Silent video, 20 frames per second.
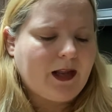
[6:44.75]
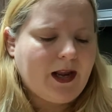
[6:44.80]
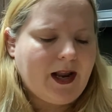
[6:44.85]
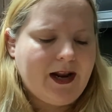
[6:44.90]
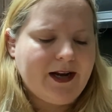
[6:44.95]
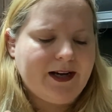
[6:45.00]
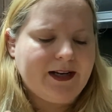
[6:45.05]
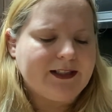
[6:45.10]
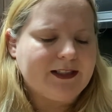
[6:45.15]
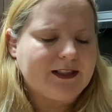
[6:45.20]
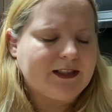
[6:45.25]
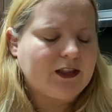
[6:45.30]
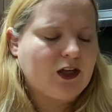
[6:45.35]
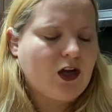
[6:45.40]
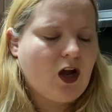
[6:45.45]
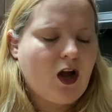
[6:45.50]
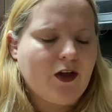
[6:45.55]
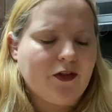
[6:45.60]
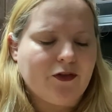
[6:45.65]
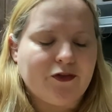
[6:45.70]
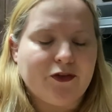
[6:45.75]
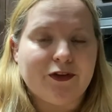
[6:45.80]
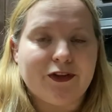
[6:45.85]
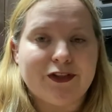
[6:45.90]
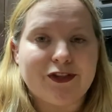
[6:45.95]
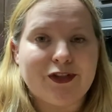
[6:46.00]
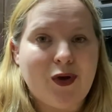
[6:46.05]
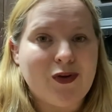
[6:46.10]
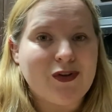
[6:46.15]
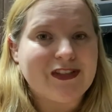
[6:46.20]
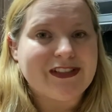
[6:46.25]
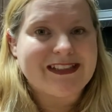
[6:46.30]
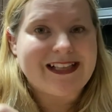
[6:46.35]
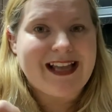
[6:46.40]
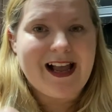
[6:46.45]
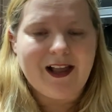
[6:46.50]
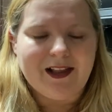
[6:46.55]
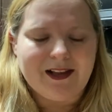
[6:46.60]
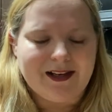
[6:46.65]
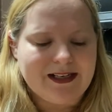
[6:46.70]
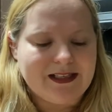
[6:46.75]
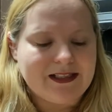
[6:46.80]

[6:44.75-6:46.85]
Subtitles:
and it's gone through this whole salad